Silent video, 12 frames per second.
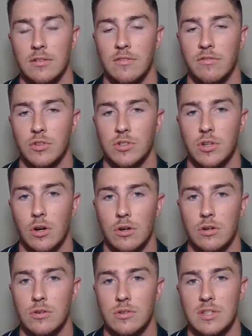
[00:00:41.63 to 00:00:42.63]
For
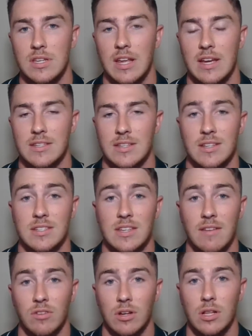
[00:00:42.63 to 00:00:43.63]
starters, it has a
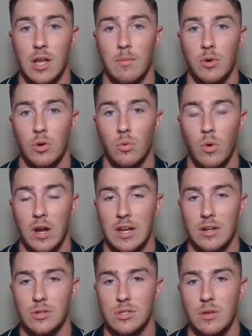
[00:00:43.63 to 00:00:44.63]
7-kilometer
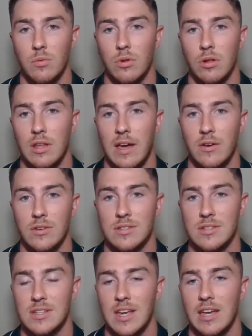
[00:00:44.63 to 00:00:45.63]
range that will allow us
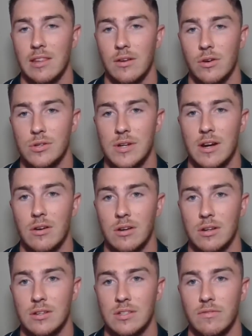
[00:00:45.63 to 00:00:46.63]
to scan large
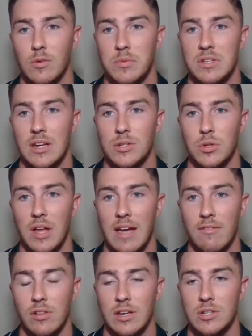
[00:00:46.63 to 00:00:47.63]
areas for potential
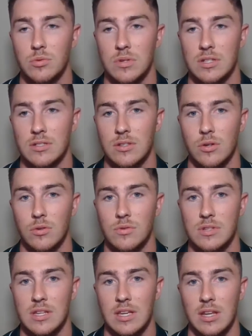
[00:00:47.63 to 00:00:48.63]
avalanche risk
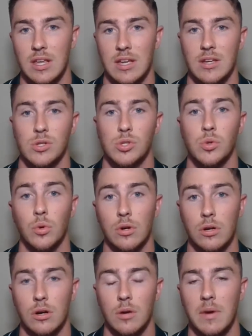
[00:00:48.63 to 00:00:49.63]
zones in a
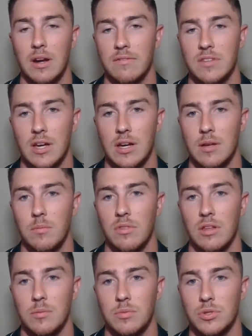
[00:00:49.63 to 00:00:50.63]
shorter amount of time
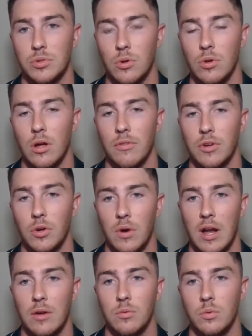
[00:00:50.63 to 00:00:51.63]
than a patrol on the
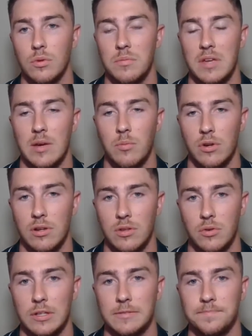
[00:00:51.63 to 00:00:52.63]
ground would be able to
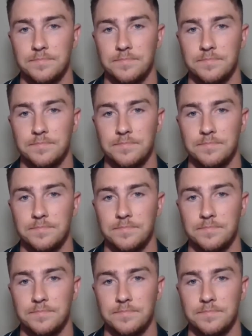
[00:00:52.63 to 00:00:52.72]
do it.